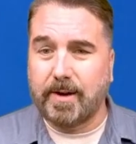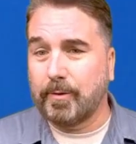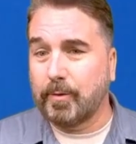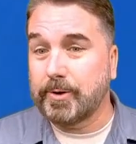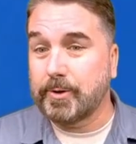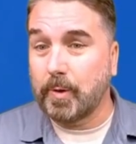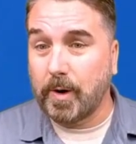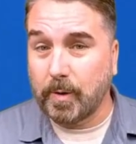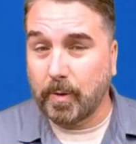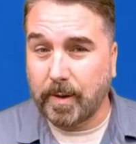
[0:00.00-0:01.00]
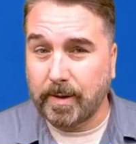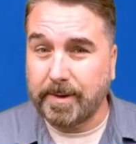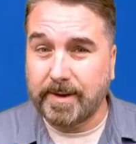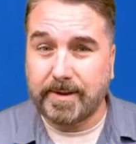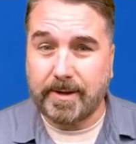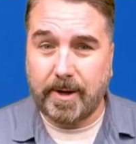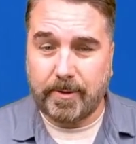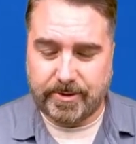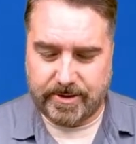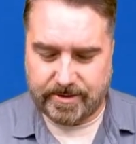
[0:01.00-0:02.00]
original artwork, but they're
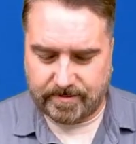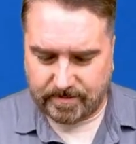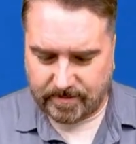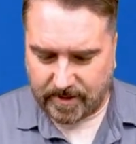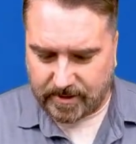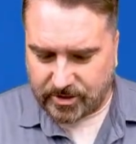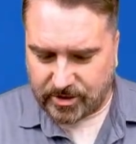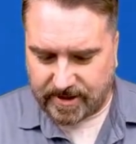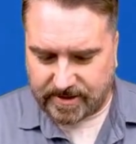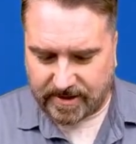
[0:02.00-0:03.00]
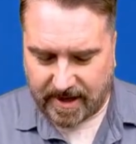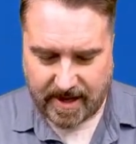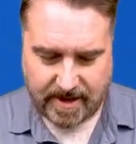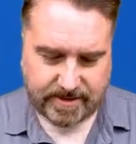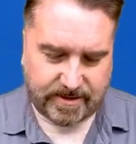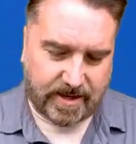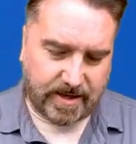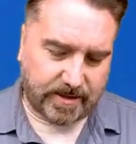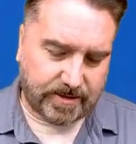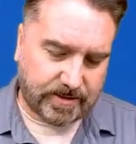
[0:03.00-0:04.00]
just as
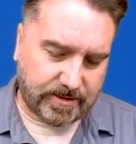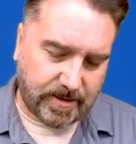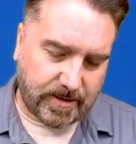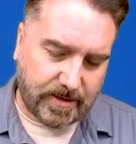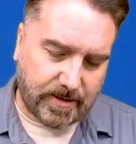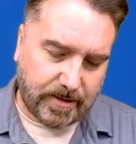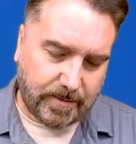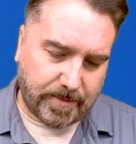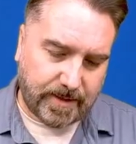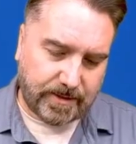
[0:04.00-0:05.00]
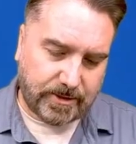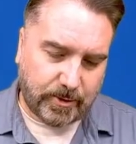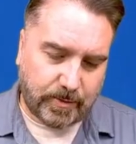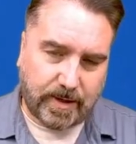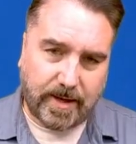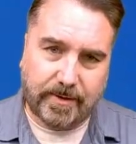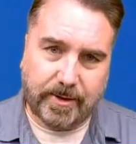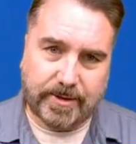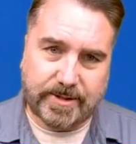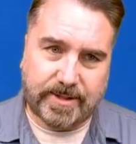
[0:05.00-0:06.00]
nice. But I do love a
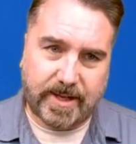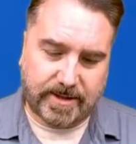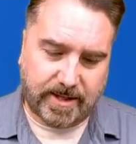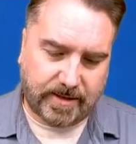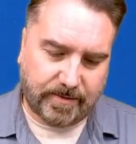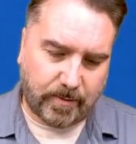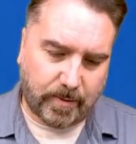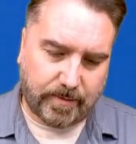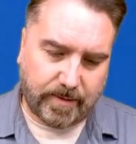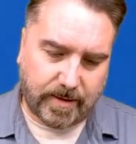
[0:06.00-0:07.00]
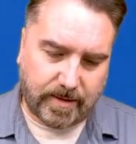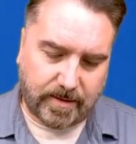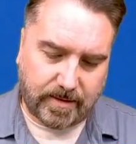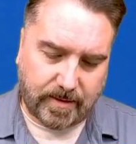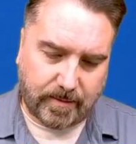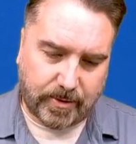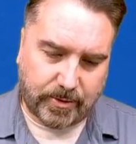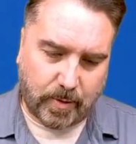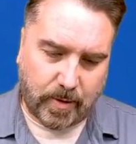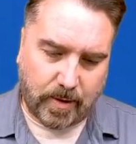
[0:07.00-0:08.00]
good set that is full of
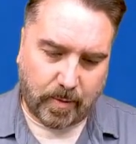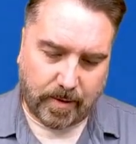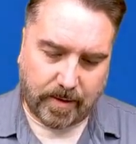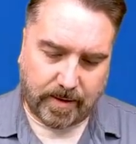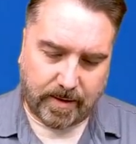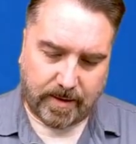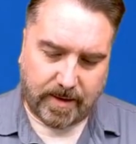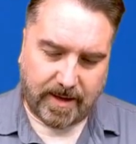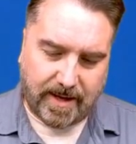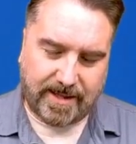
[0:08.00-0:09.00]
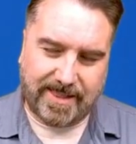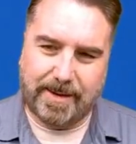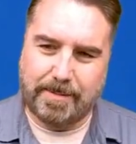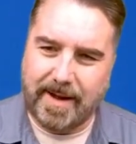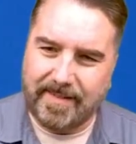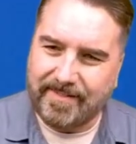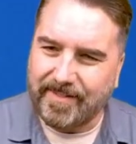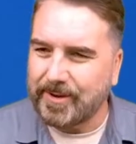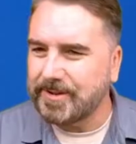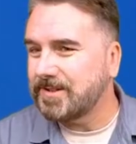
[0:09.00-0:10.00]
original artwork. I think my
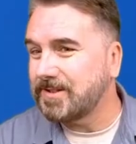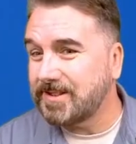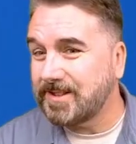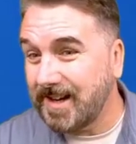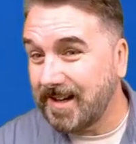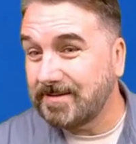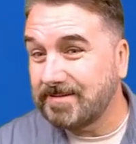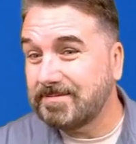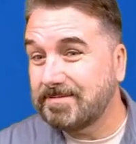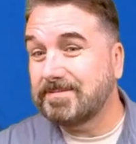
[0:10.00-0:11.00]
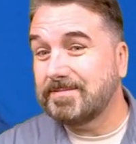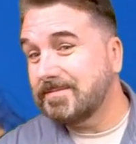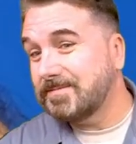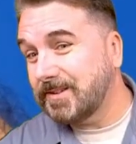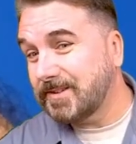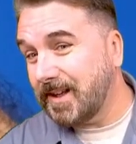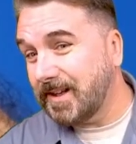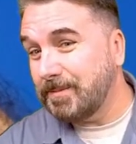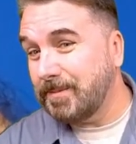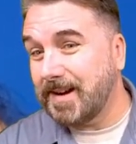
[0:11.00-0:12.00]
first set when I was
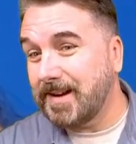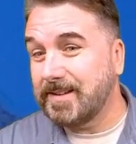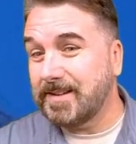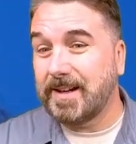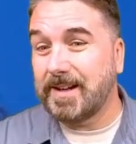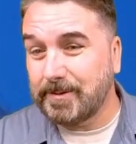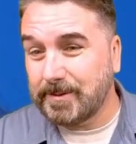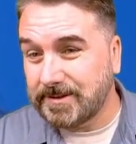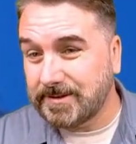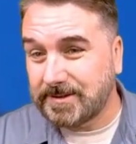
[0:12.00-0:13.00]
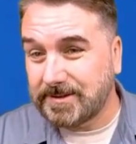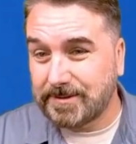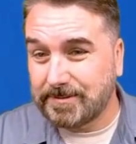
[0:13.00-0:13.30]
collecting back in the day was